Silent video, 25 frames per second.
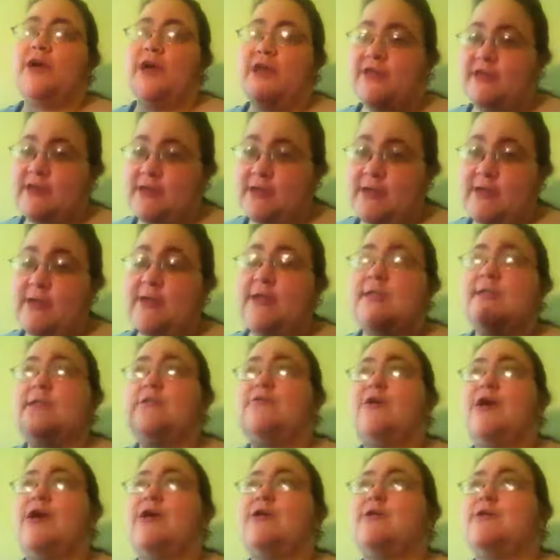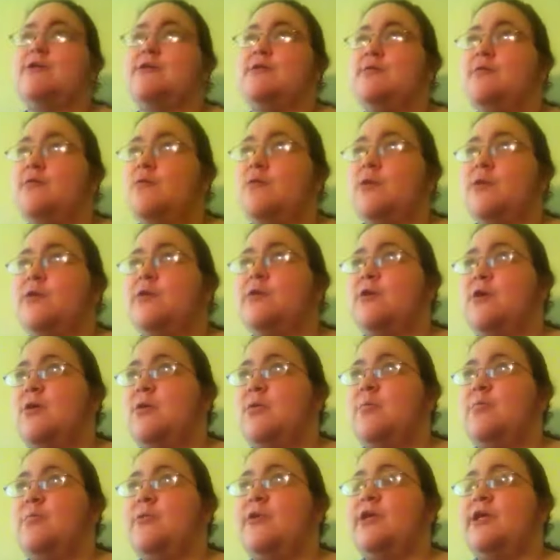is Francis Ford
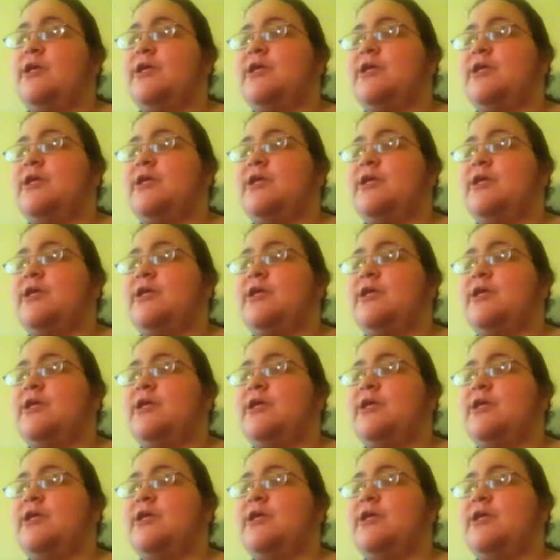Coppola,